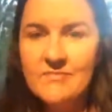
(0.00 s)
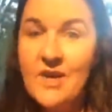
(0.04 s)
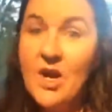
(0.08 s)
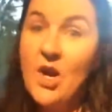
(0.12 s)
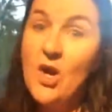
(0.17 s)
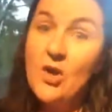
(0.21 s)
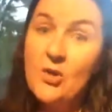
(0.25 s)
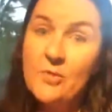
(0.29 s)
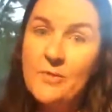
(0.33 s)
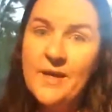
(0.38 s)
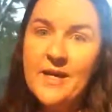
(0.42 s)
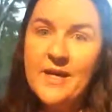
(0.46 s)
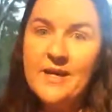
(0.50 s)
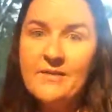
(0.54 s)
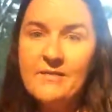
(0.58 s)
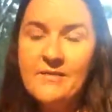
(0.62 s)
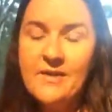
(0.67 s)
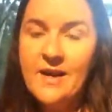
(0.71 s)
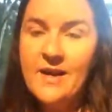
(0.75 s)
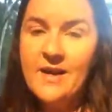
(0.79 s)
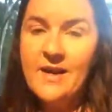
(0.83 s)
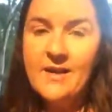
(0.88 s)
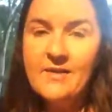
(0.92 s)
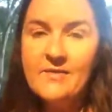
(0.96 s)
I hope they have.
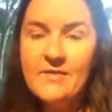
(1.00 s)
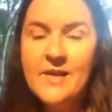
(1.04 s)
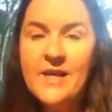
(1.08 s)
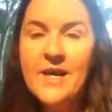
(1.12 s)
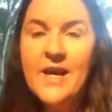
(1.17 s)
I have.